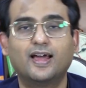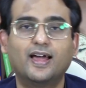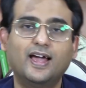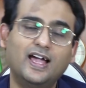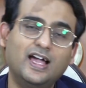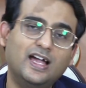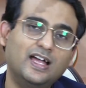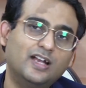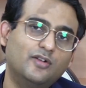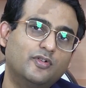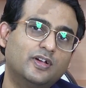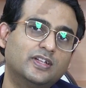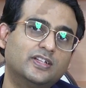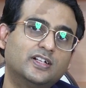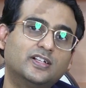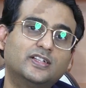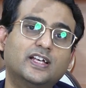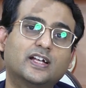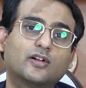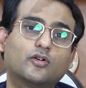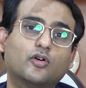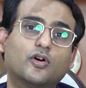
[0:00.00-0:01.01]
and whether
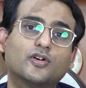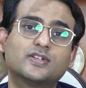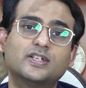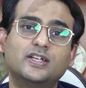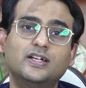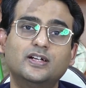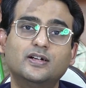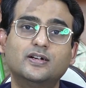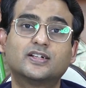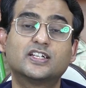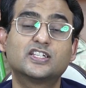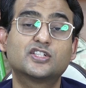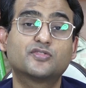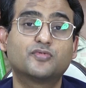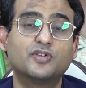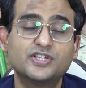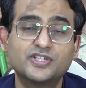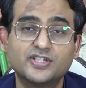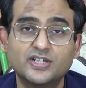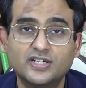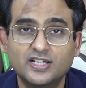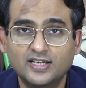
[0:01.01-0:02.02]
they are causing
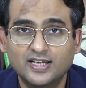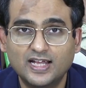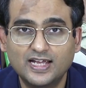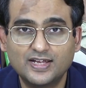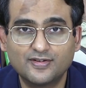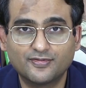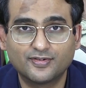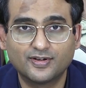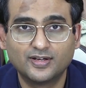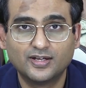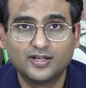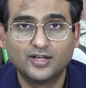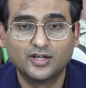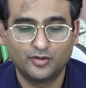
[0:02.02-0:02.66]
dysfunction in life.